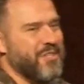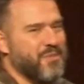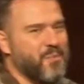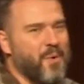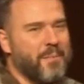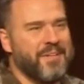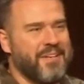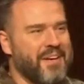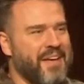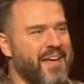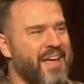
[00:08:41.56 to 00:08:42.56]
this woman
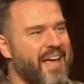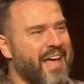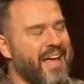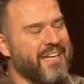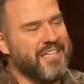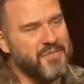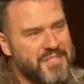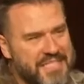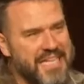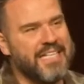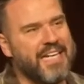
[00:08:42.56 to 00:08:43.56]
and gives
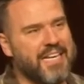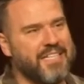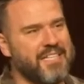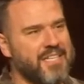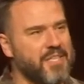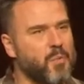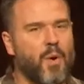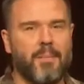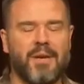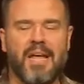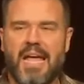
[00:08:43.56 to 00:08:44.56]
dignity to this
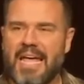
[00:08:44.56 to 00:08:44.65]
woman